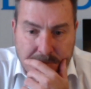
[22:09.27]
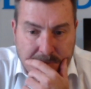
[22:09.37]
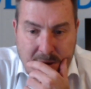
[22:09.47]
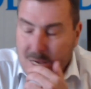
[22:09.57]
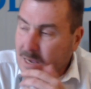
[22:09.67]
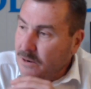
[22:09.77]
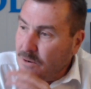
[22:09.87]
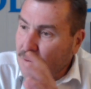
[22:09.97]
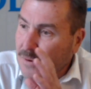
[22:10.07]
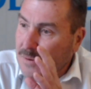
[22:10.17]
And he can
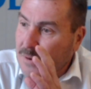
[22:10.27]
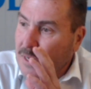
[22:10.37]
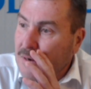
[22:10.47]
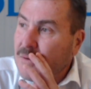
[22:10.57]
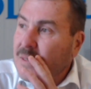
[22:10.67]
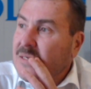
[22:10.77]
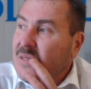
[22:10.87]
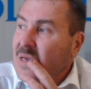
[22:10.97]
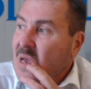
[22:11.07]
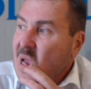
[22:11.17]
do his
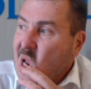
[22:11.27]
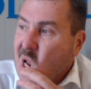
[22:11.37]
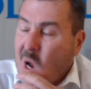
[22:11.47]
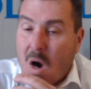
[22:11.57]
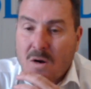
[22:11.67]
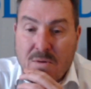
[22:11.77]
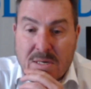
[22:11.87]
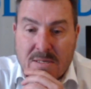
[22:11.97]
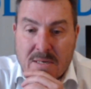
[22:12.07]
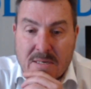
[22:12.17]
thing. On
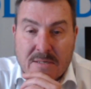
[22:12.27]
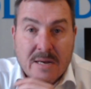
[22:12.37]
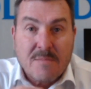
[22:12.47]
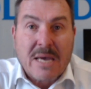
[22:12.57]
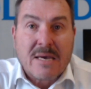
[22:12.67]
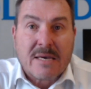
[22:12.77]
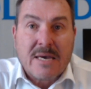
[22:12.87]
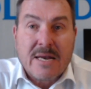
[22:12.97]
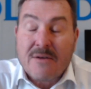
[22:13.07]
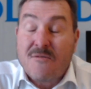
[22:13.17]
risk, he's going to make a
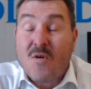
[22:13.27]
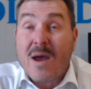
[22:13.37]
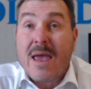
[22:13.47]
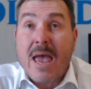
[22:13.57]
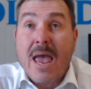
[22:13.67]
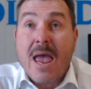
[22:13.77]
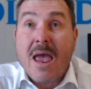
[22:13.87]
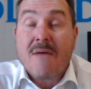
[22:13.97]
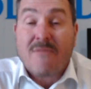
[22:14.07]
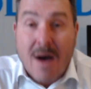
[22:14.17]
killing
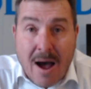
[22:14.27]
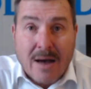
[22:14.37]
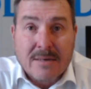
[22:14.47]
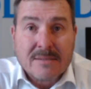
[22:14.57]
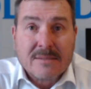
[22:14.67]
forever.